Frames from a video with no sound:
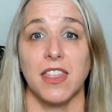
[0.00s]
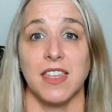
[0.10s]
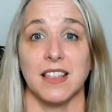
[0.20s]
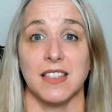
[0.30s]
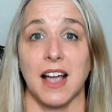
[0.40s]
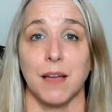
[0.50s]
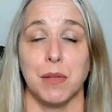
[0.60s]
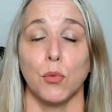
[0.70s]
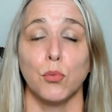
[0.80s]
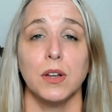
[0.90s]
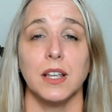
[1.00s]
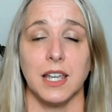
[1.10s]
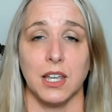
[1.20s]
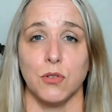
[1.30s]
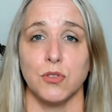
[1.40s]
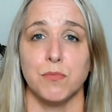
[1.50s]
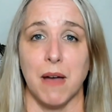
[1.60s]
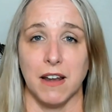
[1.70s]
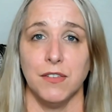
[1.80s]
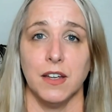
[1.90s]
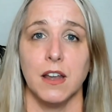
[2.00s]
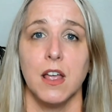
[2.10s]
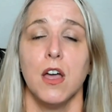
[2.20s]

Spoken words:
I think that can be a really huge benefit